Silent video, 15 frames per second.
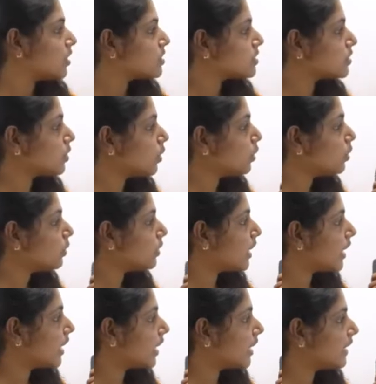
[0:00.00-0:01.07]
So
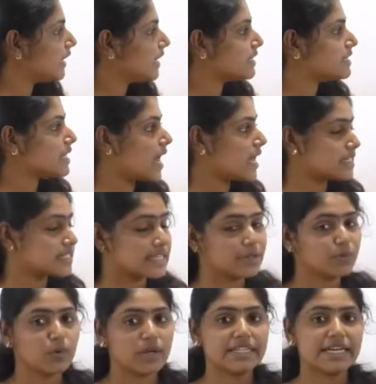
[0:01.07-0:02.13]
uh, here it's
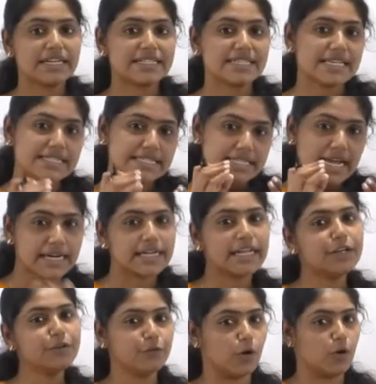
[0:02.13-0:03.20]
asking when there is a
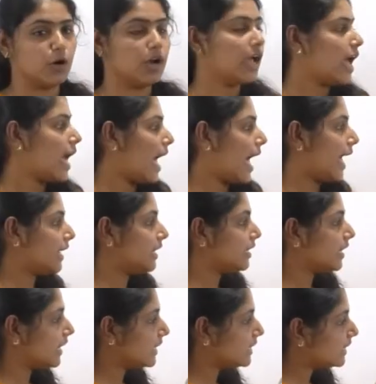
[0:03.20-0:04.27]
sudden fall. And
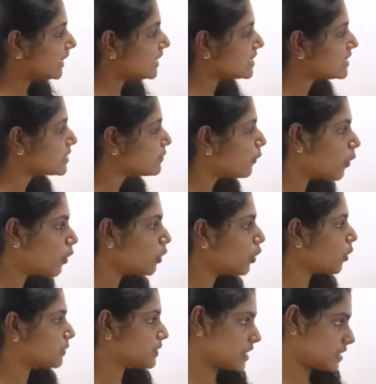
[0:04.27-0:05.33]
in these four
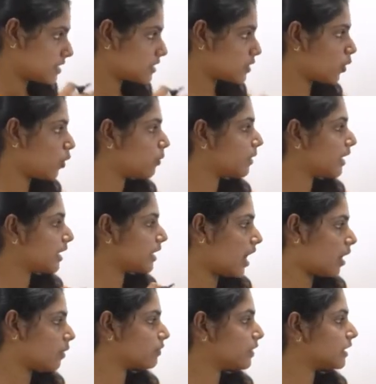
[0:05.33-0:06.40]
options, stormy,
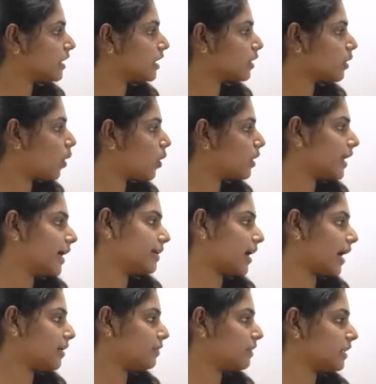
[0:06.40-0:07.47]
calm weather, cold and
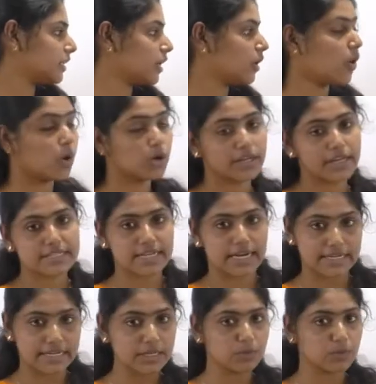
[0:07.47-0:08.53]
dry weather, hot and
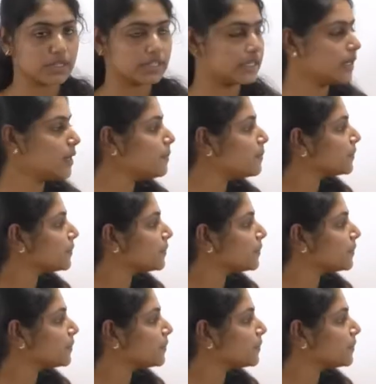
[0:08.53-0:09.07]
sunny weather,